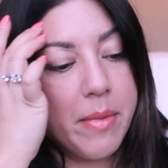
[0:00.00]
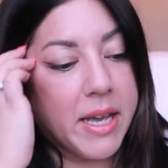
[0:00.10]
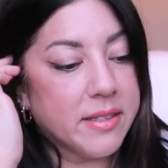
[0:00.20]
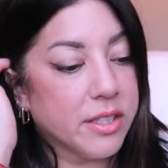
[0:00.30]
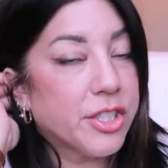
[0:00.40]

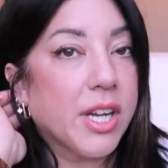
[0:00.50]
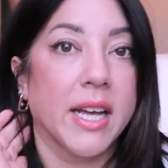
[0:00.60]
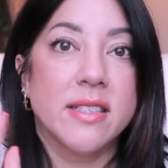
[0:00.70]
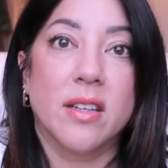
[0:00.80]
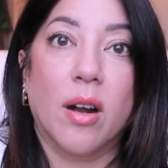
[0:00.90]
amazing
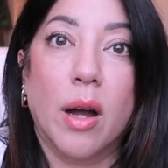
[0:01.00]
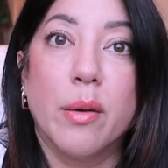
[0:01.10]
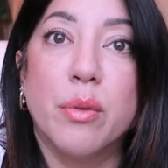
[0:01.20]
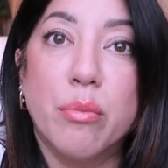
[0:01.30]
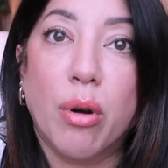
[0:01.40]
shades that I
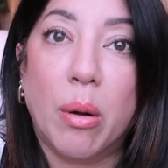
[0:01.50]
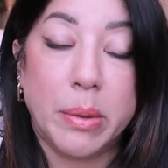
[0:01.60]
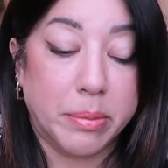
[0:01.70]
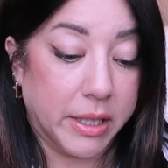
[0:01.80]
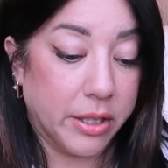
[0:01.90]
would
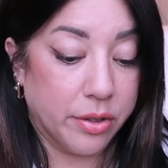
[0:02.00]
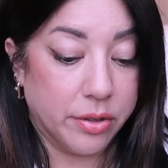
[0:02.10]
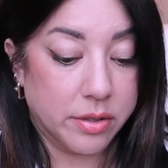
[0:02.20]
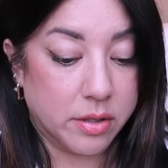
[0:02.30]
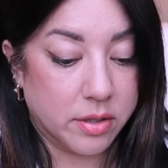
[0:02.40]
probably
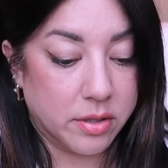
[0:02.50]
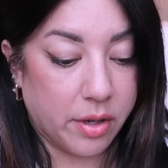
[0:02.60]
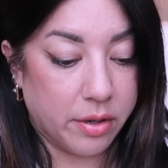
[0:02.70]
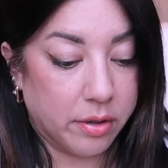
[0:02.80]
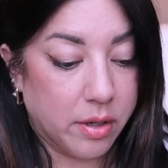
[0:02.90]
use,
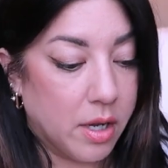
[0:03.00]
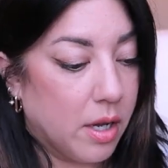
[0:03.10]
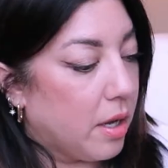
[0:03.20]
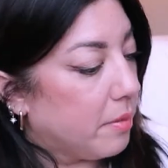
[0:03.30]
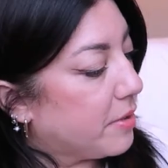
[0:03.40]
so
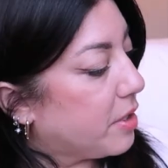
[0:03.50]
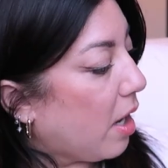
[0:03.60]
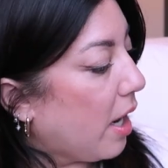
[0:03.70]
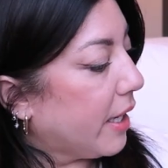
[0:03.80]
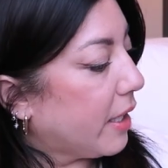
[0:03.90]

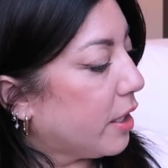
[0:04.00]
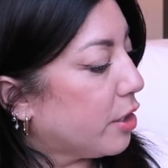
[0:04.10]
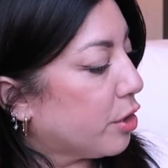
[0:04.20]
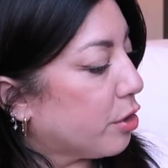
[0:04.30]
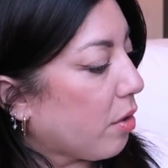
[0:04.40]
dying
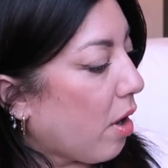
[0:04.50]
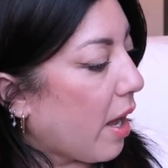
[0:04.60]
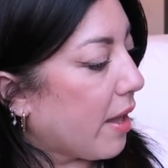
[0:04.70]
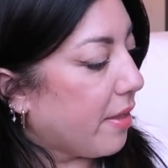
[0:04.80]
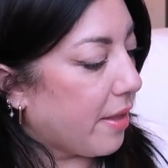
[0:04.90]
to try